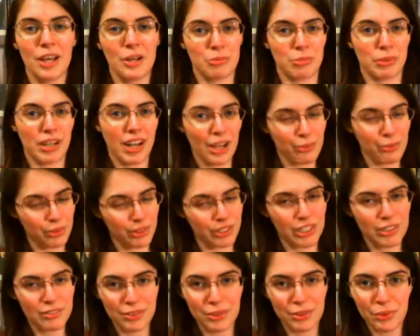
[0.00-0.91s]
but I will
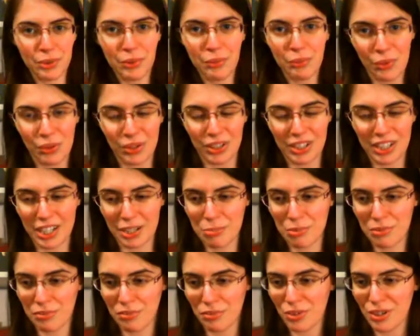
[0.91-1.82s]
give you a warning
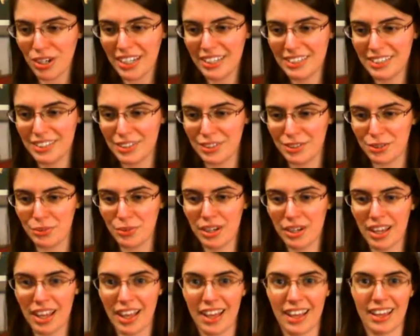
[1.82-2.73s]
before I
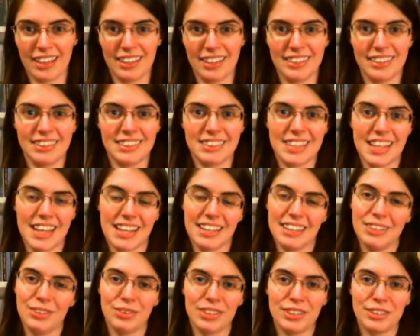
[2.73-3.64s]
do, and
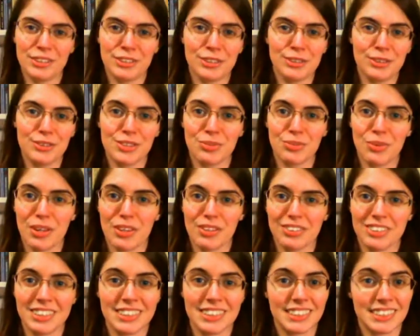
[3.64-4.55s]
then you can choose whether
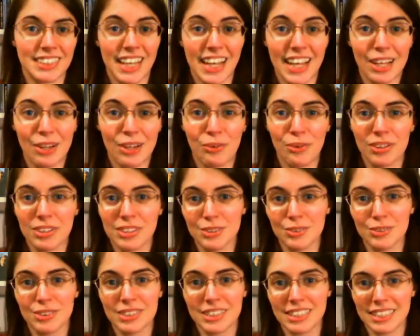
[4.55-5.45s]
to stay or
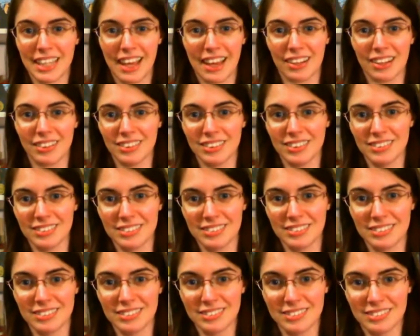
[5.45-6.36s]
to skedaddle.
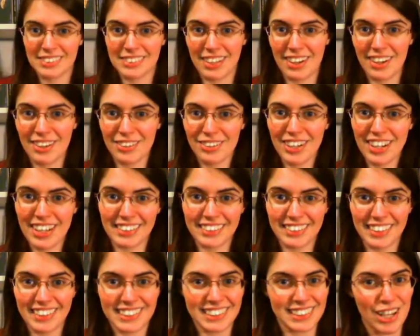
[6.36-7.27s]
All right,
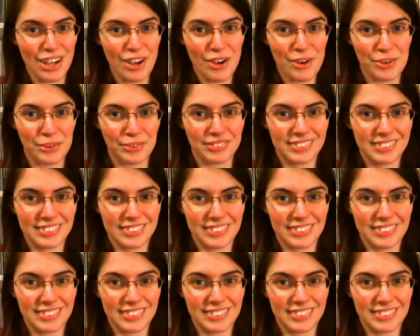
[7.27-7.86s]
let's go!